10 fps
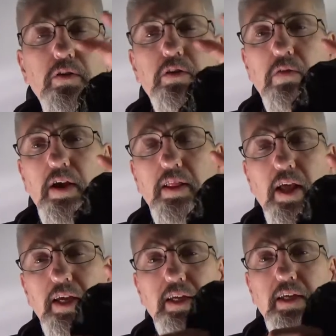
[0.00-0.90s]
the right
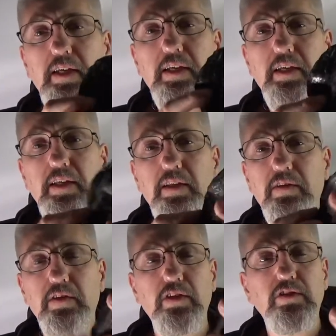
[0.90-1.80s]
light,
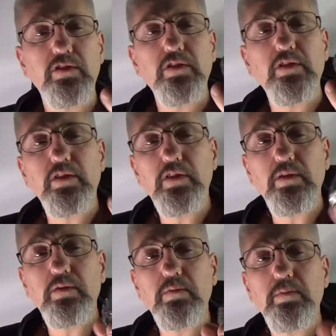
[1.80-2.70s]
this
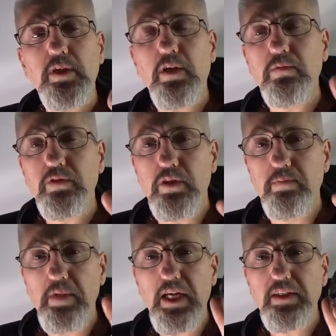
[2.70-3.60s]
becomes an
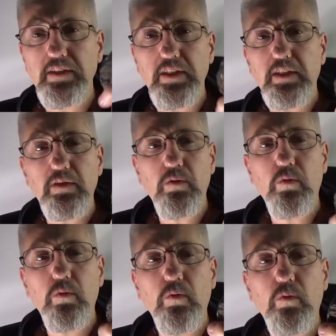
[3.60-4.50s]
amazing
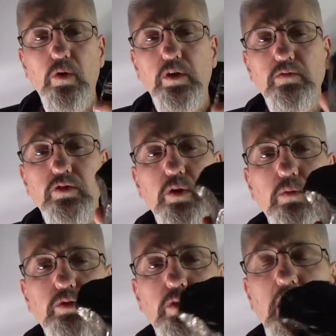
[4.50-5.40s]
work of
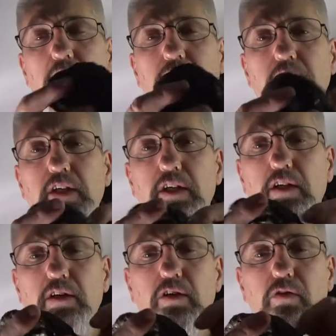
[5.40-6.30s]
sculpture. And every
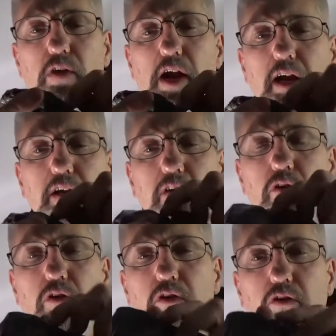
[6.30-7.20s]
crack,
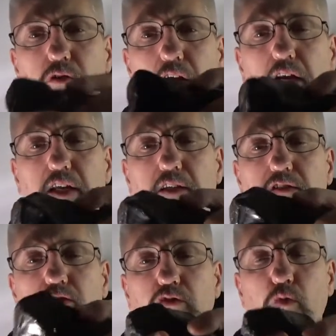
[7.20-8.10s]
nook, cranny,
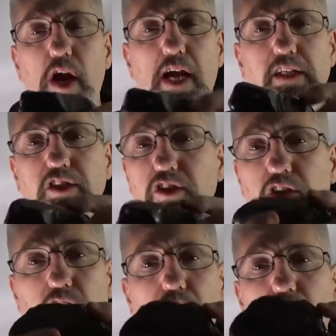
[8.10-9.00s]
scratch,
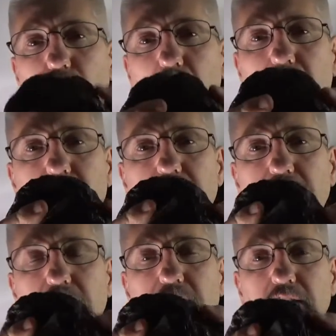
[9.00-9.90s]

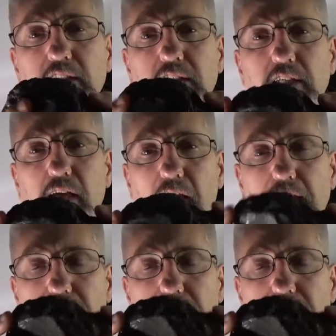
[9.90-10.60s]
crevice has